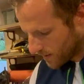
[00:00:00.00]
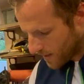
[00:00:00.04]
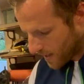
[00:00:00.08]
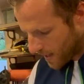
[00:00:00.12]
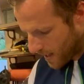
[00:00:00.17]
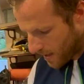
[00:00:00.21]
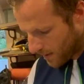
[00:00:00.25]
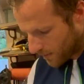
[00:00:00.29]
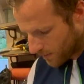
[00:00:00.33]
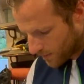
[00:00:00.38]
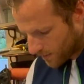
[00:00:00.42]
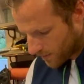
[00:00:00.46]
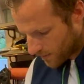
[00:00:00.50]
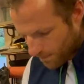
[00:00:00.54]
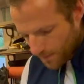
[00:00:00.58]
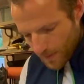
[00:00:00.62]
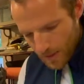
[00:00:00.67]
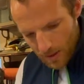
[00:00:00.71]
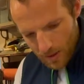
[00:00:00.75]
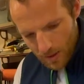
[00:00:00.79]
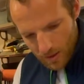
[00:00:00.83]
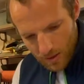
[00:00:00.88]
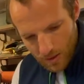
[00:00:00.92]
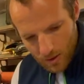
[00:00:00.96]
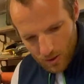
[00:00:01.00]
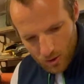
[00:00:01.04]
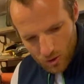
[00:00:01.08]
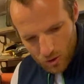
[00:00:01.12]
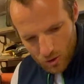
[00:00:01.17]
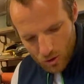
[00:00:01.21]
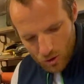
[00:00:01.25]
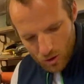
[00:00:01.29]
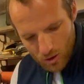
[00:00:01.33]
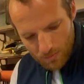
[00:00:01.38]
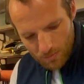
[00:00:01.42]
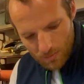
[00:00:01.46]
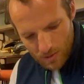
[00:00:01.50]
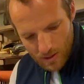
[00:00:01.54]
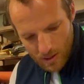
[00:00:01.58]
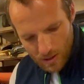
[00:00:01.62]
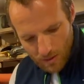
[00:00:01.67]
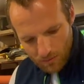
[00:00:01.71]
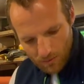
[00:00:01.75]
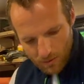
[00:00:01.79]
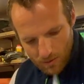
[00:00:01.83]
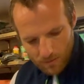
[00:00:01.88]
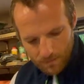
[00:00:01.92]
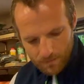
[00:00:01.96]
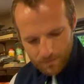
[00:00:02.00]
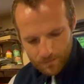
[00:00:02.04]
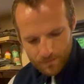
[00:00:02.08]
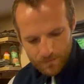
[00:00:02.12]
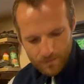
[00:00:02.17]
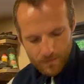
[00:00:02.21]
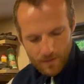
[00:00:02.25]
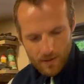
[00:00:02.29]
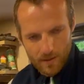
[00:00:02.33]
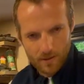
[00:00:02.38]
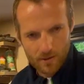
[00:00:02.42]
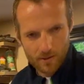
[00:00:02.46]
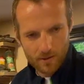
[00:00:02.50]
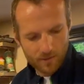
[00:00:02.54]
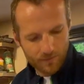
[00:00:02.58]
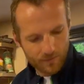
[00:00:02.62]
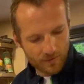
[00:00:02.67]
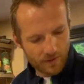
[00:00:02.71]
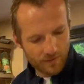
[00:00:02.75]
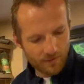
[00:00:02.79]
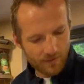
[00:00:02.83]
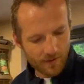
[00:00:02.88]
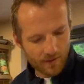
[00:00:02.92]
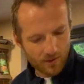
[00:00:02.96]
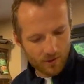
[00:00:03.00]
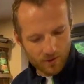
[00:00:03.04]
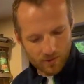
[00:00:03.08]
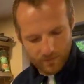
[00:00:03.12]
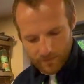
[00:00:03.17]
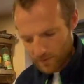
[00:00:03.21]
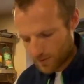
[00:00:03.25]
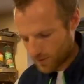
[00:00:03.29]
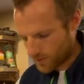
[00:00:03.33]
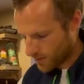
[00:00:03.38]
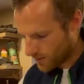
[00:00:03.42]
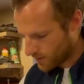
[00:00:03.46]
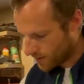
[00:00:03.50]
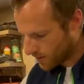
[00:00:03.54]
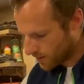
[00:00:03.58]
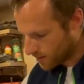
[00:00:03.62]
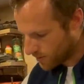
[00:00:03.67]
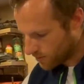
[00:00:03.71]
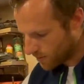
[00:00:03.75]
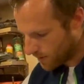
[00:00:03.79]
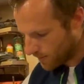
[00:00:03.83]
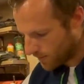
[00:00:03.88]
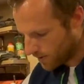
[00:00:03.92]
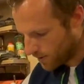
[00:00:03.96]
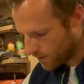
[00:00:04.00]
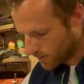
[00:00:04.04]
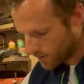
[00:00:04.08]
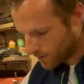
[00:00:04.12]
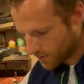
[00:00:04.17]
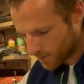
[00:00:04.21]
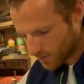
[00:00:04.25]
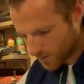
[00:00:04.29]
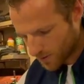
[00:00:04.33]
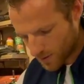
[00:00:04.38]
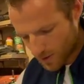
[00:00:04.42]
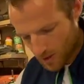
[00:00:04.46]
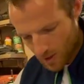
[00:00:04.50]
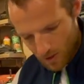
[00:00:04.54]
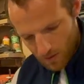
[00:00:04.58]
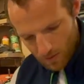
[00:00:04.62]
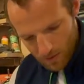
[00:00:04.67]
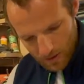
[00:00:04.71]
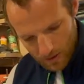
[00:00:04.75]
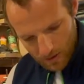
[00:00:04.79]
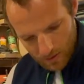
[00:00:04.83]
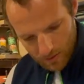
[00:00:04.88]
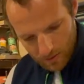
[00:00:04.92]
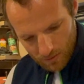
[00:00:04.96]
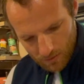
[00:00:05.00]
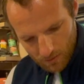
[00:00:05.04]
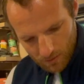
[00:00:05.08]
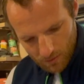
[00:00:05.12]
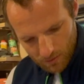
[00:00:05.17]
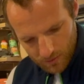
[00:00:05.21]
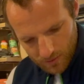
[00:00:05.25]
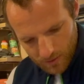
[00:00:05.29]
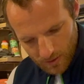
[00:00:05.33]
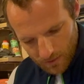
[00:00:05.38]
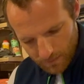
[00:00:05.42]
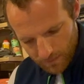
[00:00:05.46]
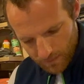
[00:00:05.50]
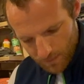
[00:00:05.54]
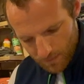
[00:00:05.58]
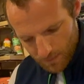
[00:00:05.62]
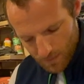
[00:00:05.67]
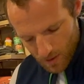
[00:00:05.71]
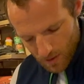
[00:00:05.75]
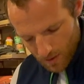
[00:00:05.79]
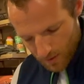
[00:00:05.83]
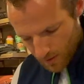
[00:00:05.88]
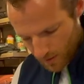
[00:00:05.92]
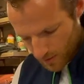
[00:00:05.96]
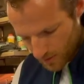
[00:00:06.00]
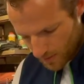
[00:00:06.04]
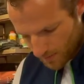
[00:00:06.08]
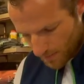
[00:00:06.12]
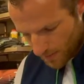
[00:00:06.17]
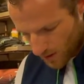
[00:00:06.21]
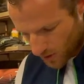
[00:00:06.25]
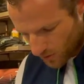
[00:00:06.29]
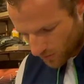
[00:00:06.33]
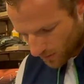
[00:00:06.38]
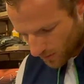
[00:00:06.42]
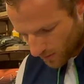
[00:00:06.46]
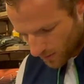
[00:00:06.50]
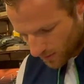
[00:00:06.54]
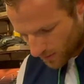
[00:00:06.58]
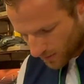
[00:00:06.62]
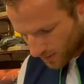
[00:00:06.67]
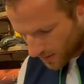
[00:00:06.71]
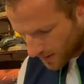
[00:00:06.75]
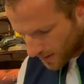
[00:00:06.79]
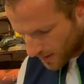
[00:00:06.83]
out, big sheet material, this is obviously very useful because it's extremely long. So I can do lots of different markings and measurings.